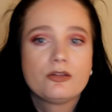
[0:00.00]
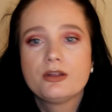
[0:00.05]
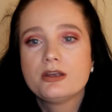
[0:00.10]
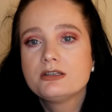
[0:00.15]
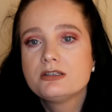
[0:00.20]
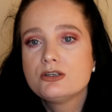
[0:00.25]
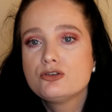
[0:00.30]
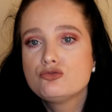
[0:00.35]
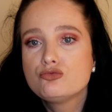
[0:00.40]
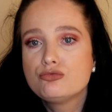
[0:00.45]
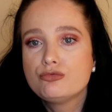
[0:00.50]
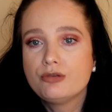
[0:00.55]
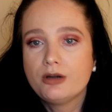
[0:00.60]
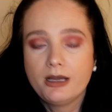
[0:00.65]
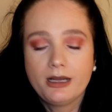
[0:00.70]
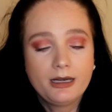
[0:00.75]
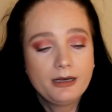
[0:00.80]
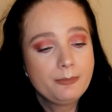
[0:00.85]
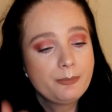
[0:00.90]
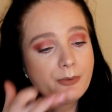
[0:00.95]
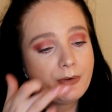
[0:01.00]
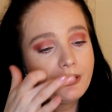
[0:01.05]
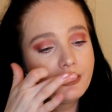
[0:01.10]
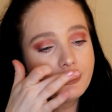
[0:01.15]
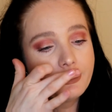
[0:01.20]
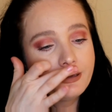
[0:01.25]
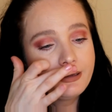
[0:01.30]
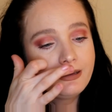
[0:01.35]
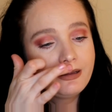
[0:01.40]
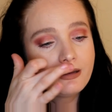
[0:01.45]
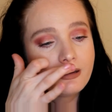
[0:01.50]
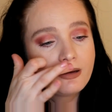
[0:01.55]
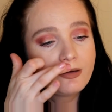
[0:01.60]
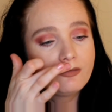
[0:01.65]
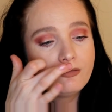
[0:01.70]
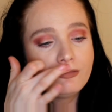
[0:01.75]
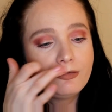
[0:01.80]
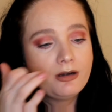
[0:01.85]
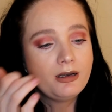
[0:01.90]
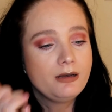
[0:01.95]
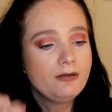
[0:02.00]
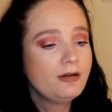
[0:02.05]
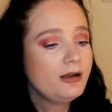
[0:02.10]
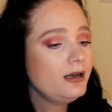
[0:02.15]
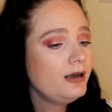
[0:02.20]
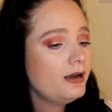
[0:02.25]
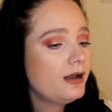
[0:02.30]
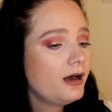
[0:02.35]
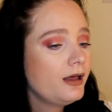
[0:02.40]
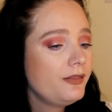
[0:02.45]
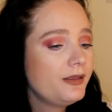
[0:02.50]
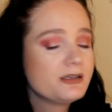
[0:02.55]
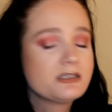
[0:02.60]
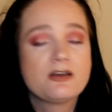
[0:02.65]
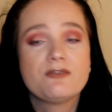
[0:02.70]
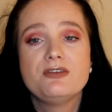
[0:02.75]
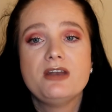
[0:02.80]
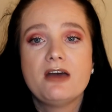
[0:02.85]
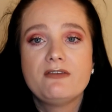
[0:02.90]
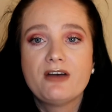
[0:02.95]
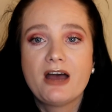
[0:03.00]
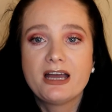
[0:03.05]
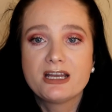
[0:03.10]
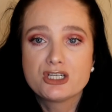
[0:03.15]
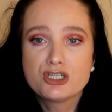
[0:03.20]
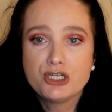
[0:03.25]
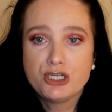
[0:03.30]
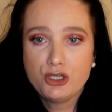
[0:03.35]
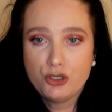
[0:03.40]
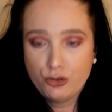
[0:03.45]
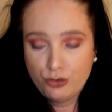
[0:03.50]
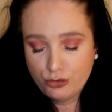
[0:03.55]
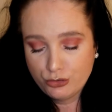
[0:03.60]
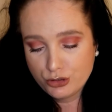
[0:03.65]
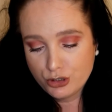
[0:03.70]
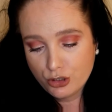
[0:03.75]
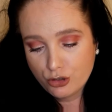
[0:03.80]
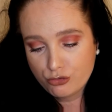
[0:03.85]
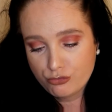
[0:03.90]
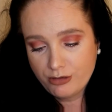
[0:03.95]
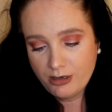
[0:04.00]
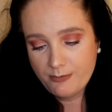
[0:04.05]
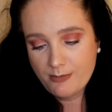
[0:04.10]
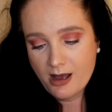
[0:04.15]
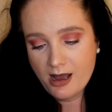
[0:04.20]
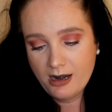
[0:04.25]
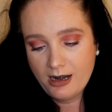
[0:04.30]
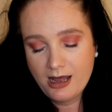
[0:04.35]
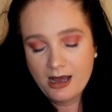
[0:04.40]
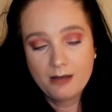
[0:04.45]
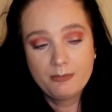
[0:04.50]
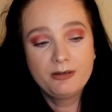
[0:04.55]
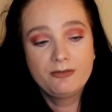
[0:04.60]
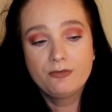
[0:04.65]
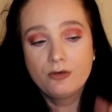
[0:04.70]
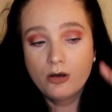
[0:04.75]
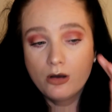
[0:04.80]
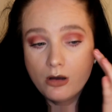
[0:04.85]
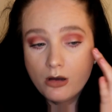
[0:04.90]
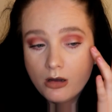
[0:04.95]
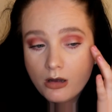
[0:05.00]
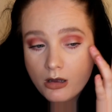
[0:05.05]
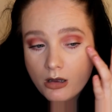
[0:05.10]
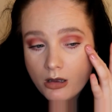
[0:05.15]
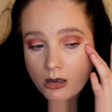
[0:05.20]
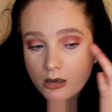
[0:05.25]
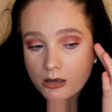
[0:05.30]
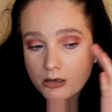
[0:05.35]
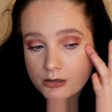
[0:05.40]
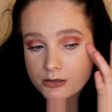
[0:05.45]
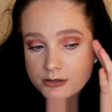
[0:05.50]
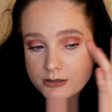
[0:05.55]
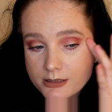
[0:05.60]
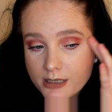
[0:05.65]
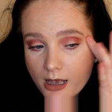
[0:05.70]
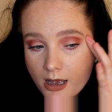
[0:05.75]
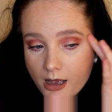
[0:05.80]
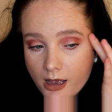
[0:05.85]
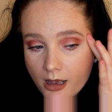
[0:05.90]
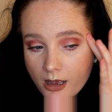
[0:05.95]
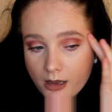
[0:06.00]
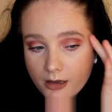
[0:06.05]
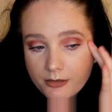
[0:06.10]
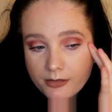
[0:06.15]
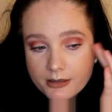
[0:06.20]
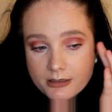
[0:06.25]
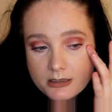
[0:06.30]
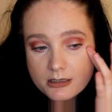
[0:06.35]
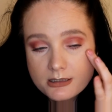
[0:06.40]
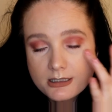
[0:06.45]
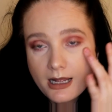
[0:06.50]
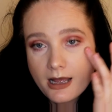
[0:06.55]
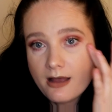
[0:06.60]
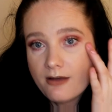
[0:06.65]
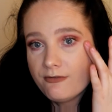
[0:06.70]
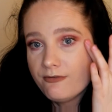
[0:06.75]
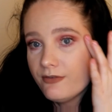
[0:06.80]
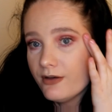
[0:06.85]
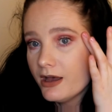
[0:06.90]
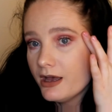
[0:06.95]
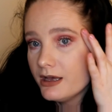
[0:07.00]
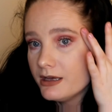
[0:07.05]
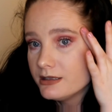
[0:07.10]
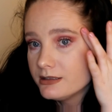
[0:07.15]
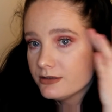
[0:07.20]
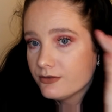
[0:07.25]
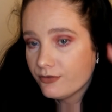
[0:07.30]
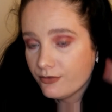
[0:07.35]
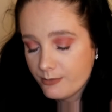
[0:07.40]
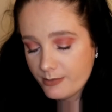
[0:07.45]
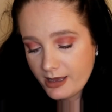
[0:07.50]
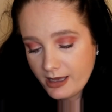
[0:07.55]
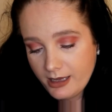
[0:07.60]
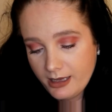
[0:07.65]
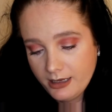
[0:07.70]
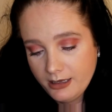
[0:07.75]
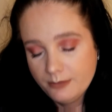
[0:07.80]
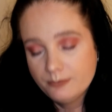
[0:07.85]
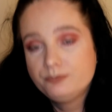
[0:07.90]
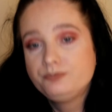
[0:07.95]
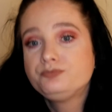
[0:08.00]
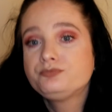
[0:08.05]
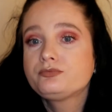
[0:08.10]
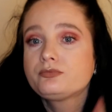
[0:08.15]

This is really pretty. I really like this. I've never actually used a cream highlighter before, so this is like a first for me.